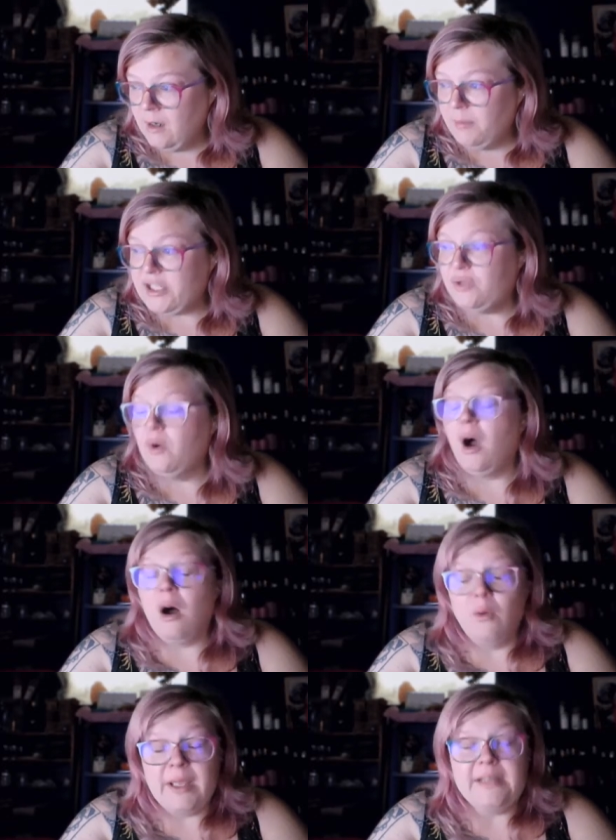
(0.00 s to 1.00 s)
But you
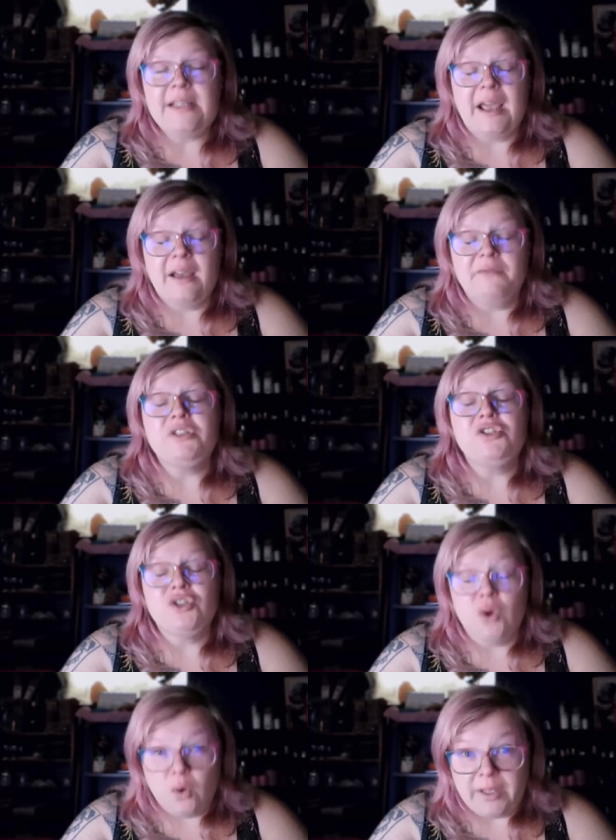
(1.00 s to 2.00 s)
always have the
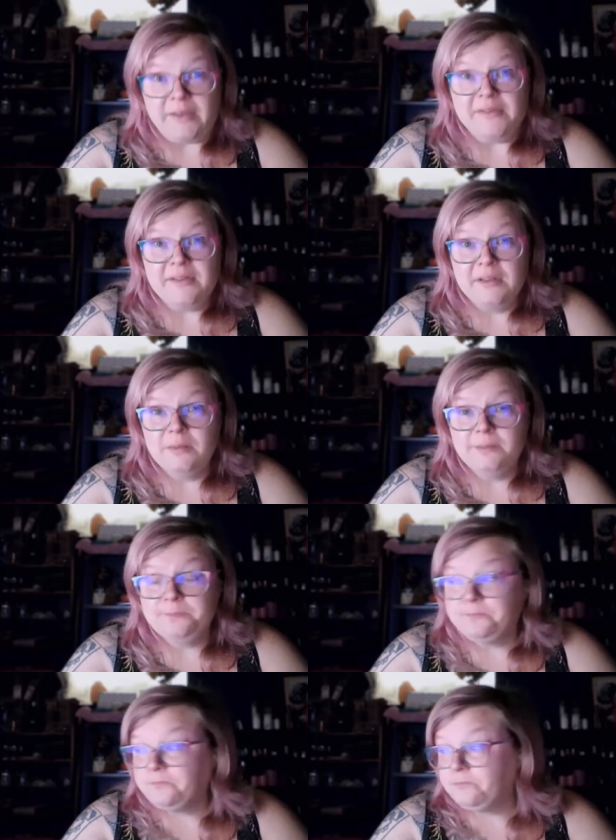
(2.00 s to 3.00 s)
choice
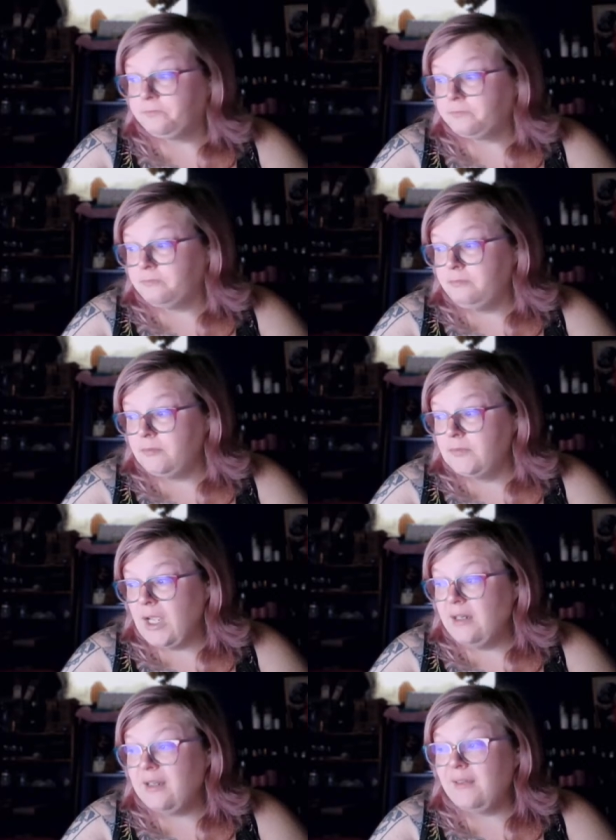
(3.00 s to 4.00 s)

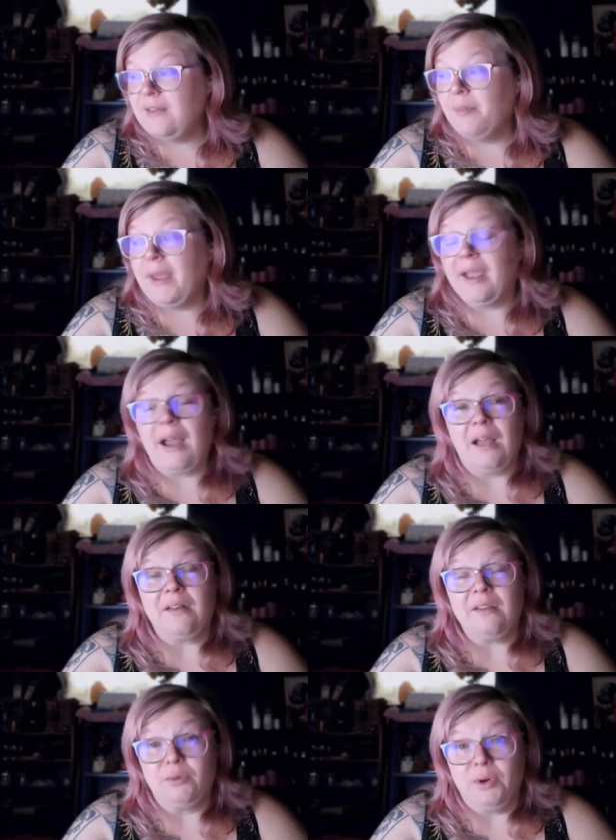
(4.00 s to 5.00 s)
to step back
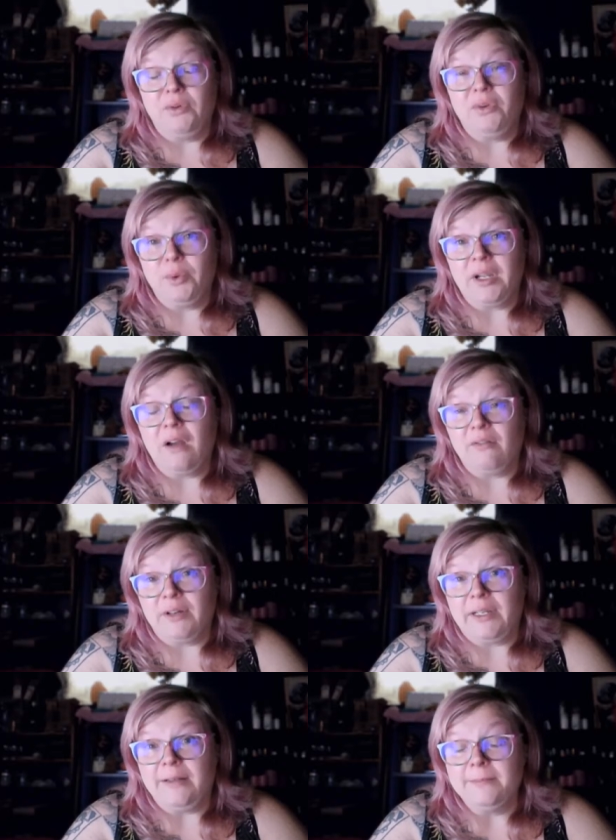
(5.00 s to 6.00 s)
onto the road to
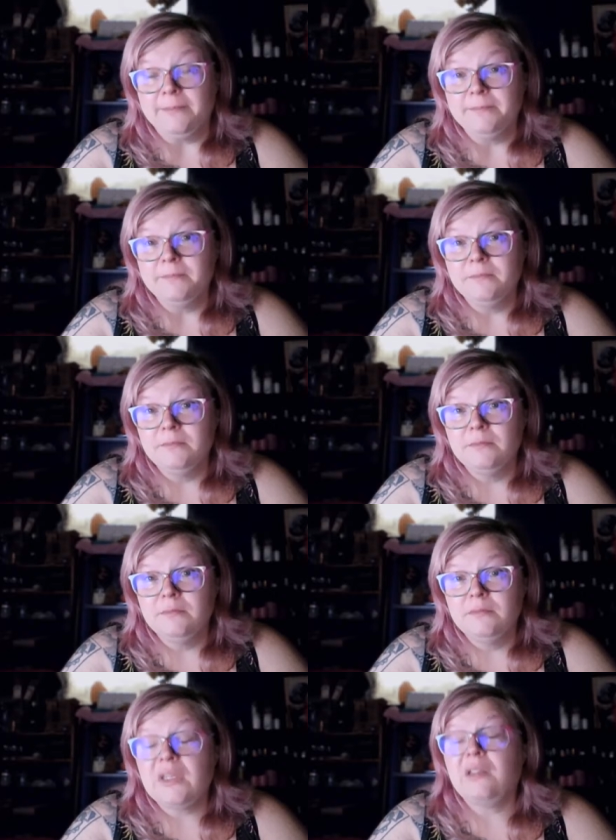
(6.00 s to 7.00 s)
recovery.
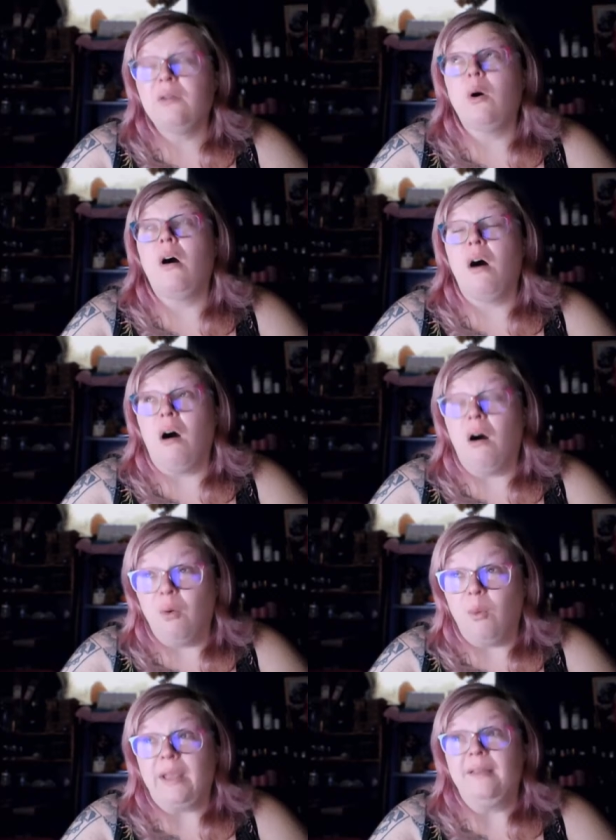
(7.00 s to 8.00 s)
You
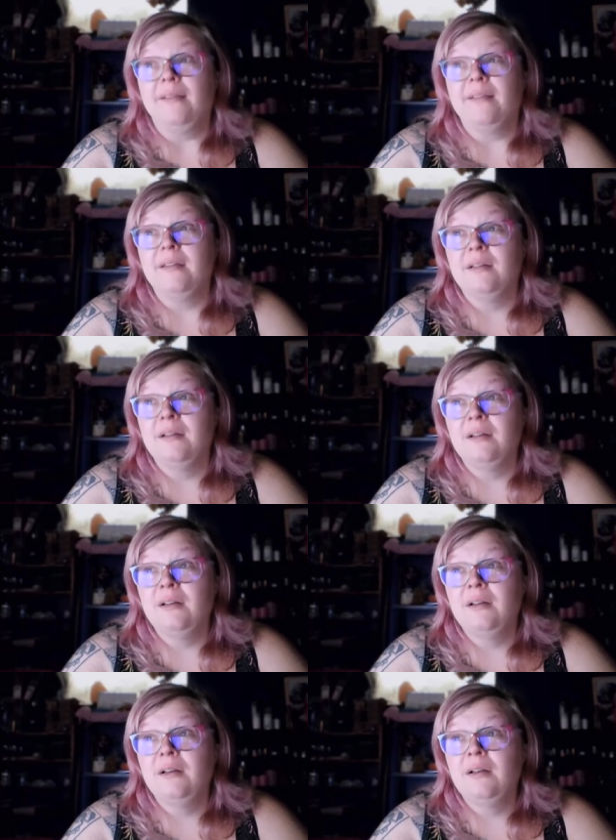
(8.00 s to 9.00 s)
always
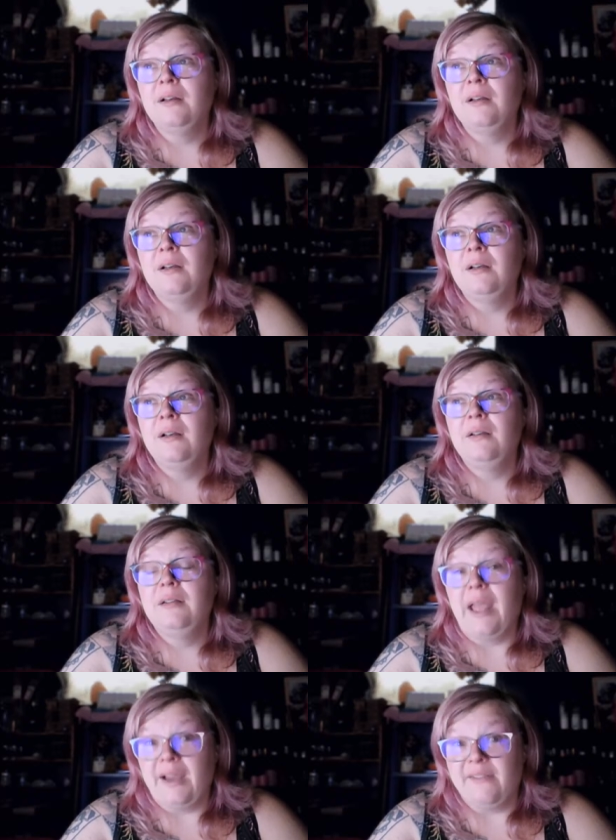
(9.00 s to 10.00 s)

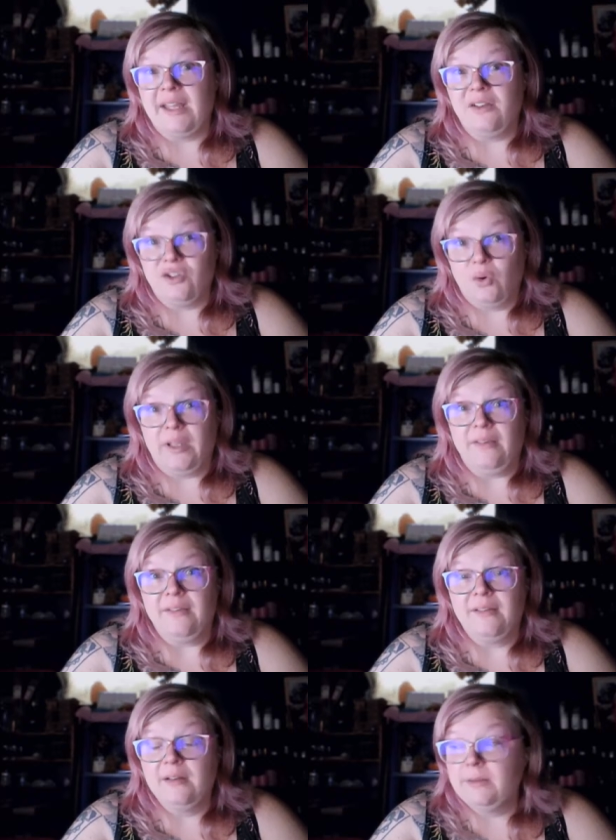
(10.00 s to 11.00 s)
have that
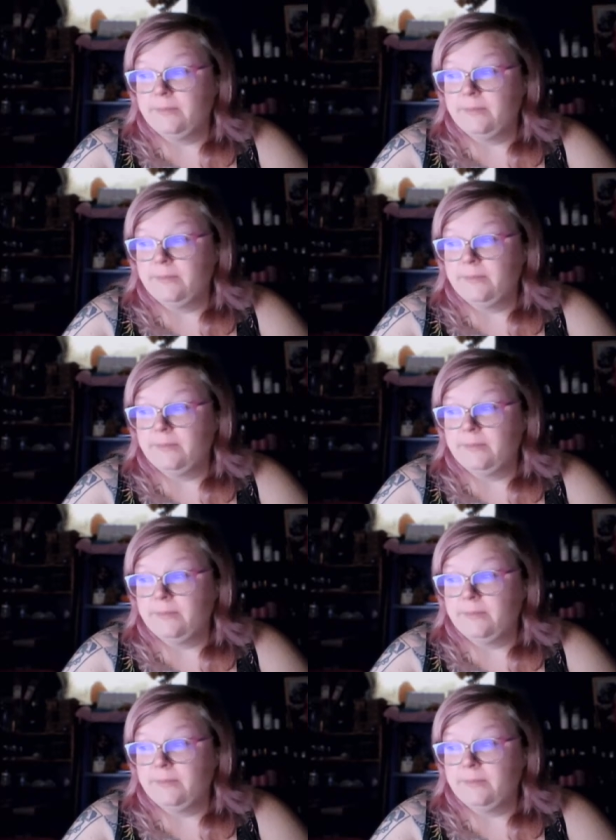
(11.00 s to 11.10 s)
choice.